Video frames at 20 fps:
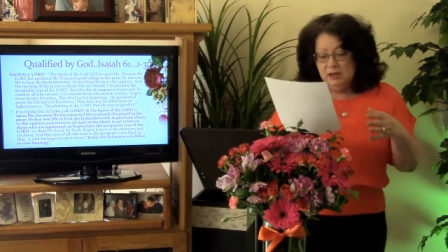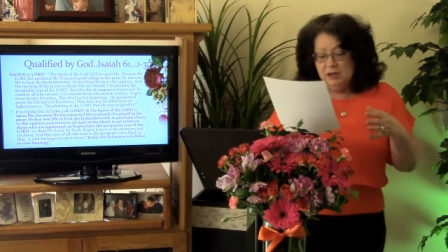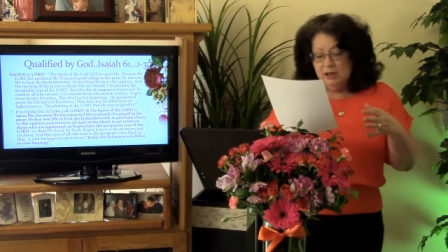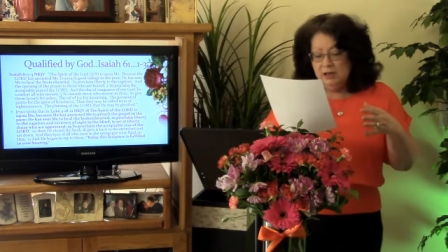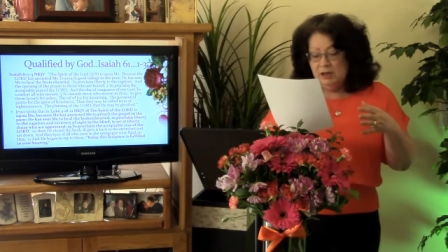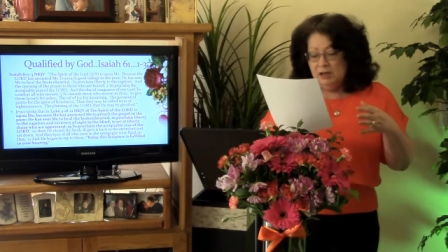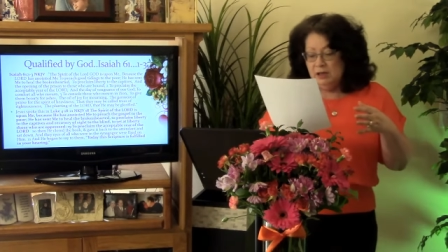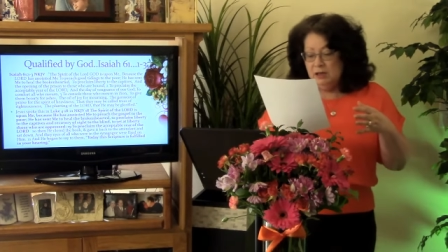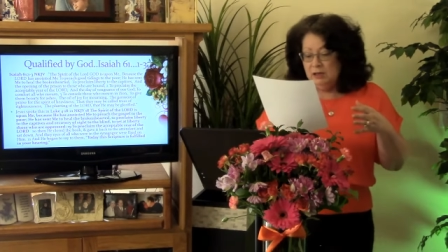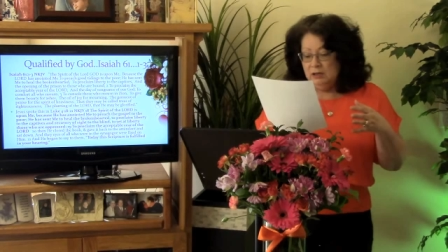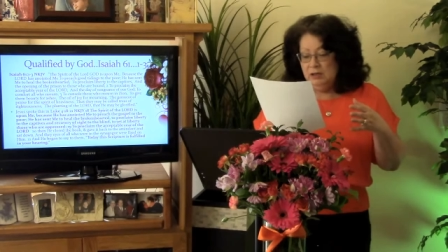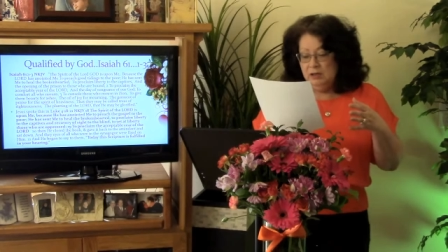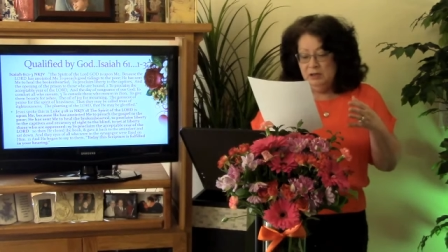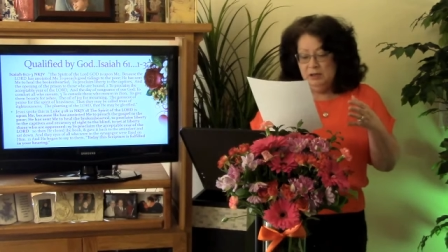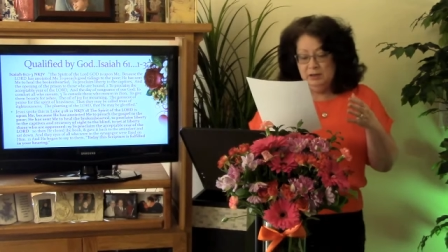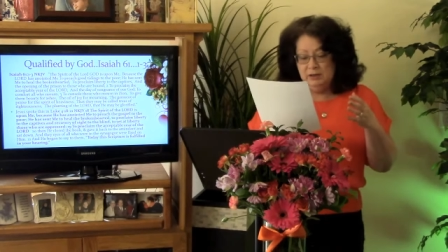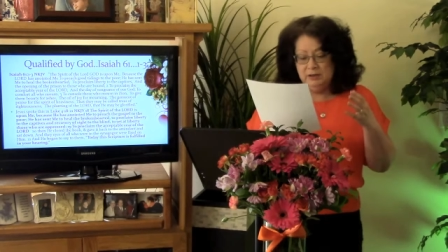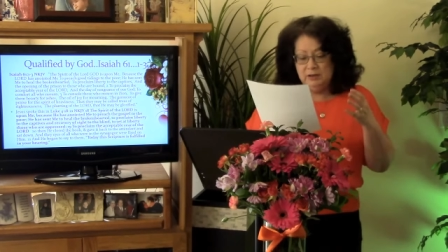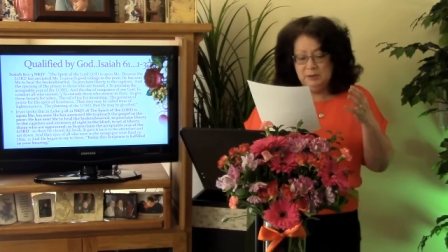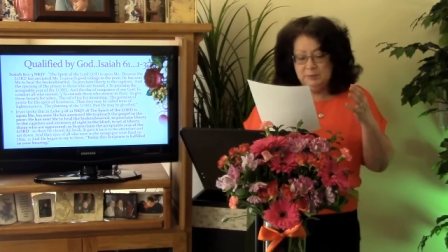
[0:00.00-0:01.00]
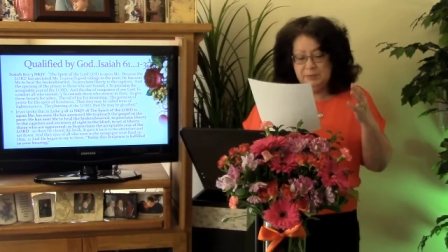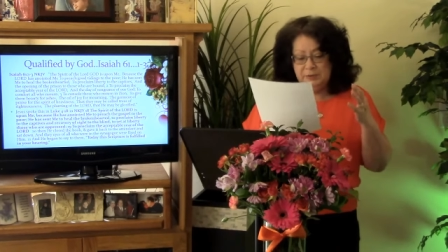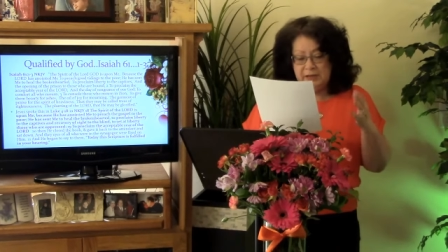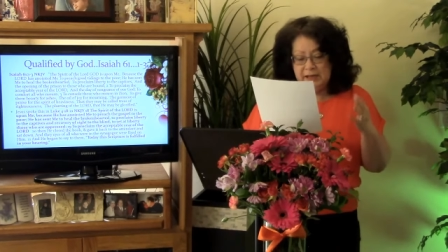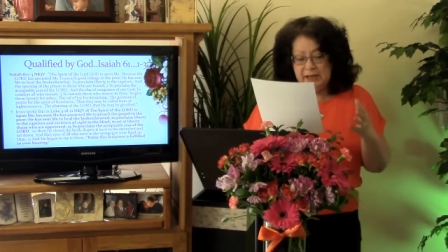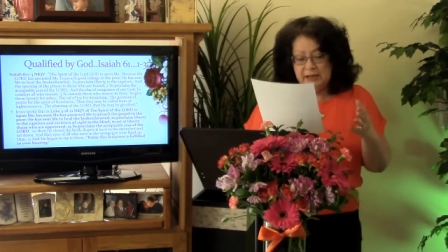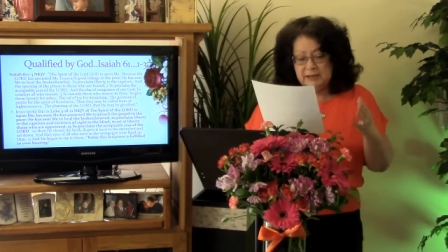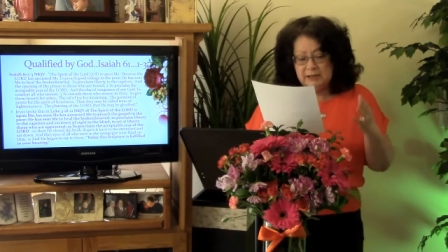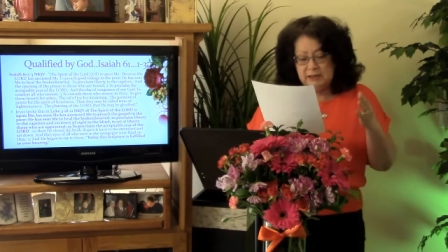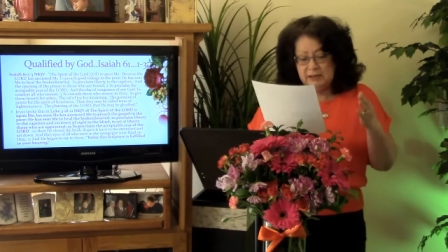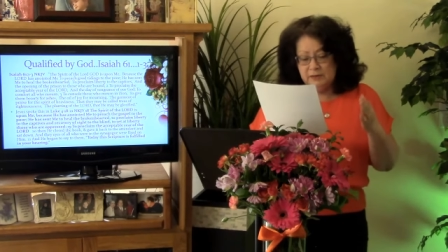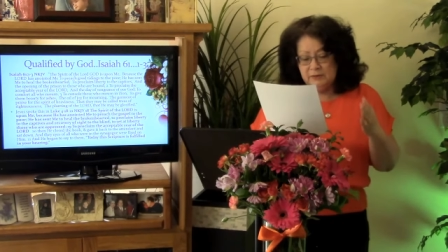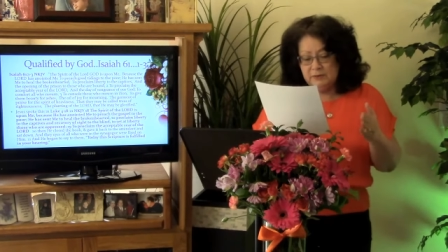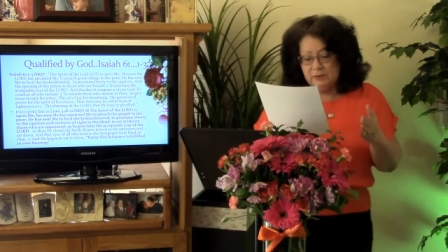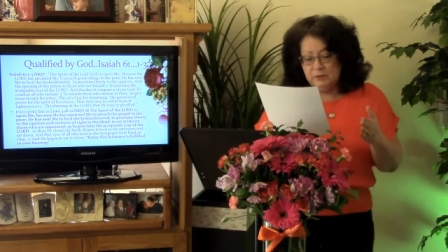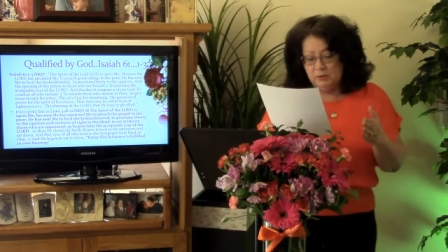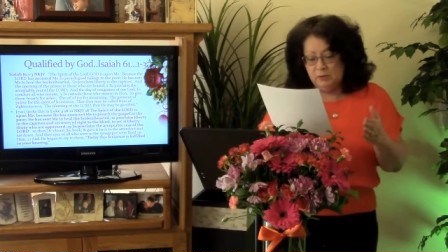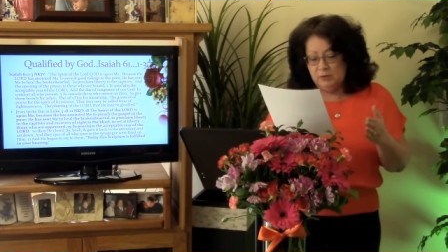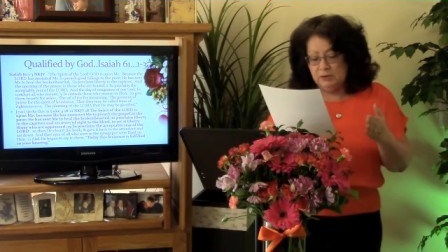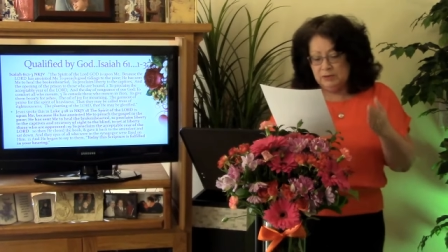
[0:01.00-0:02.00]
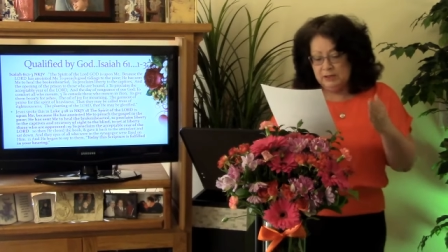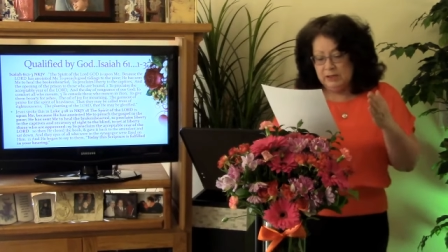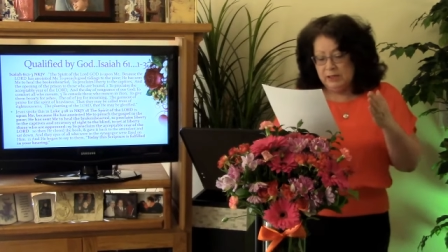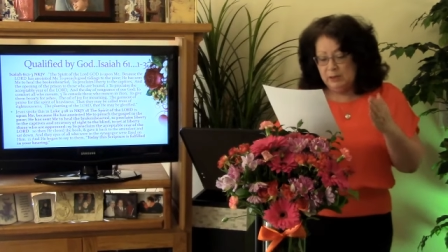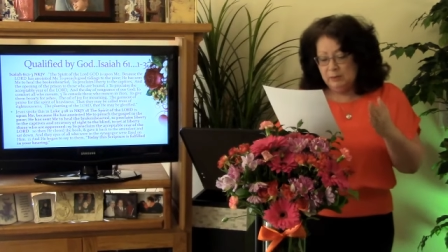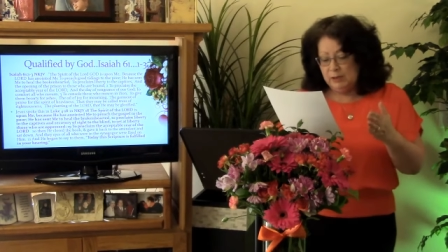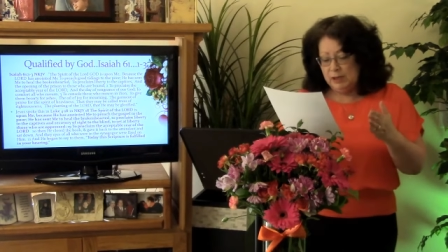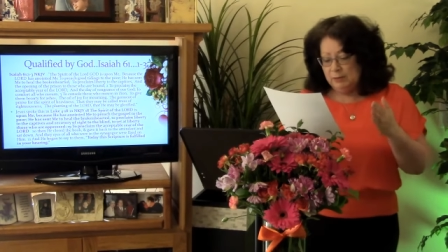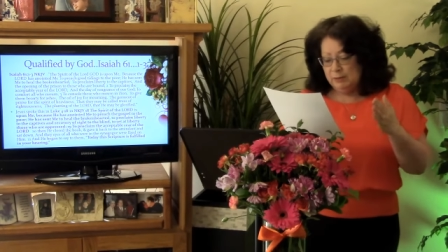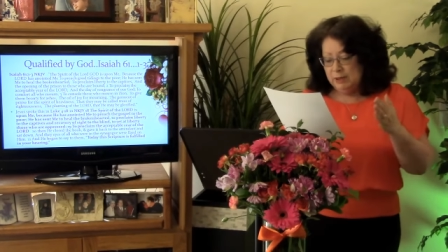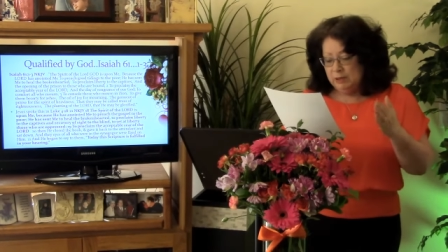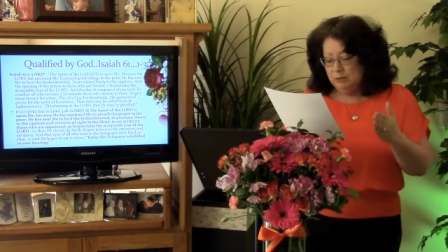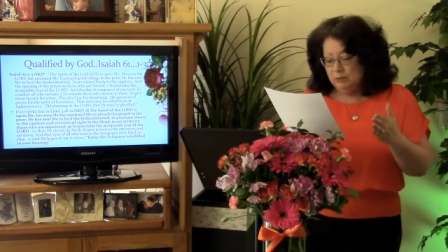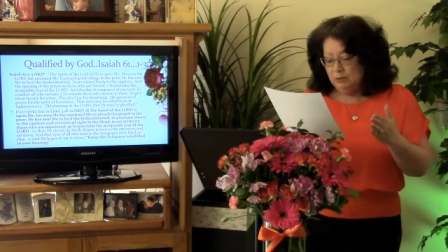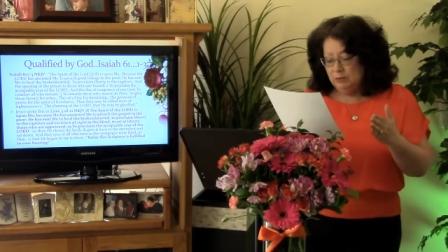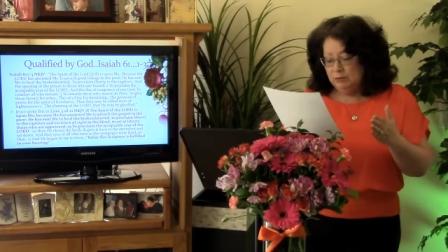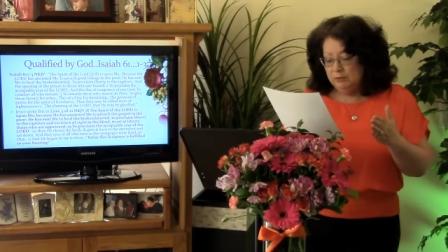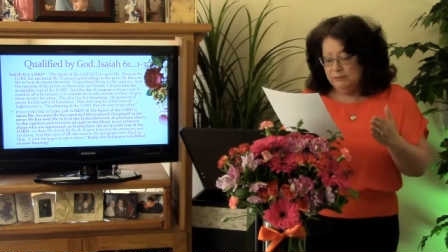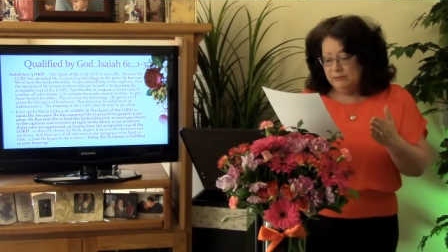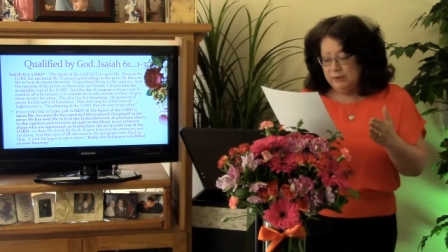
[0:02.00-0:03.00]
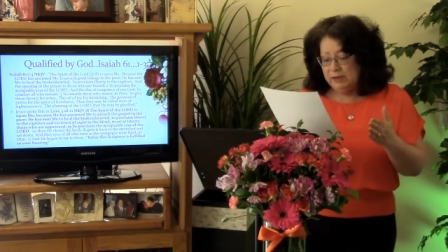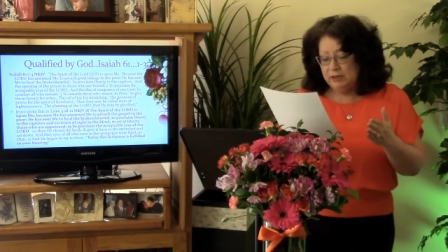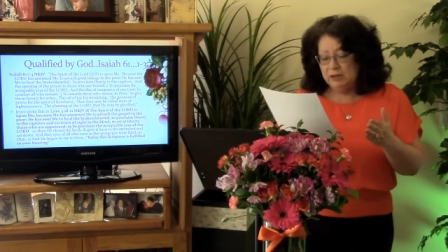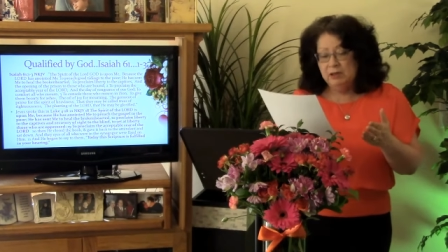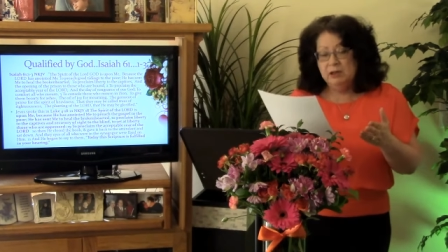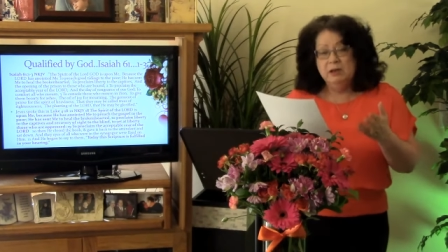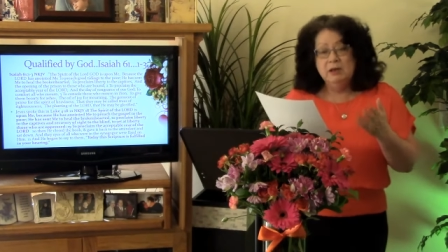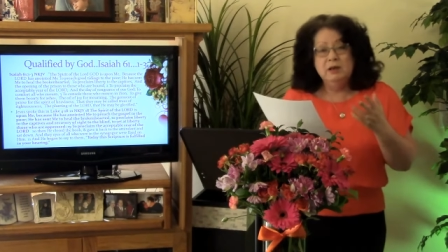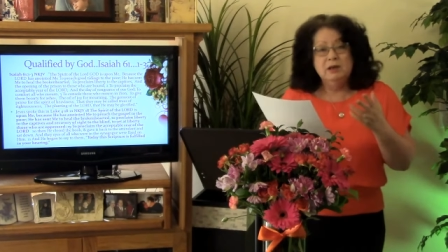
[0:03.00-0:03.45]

uh, the planting of the Lord that he may be glorified.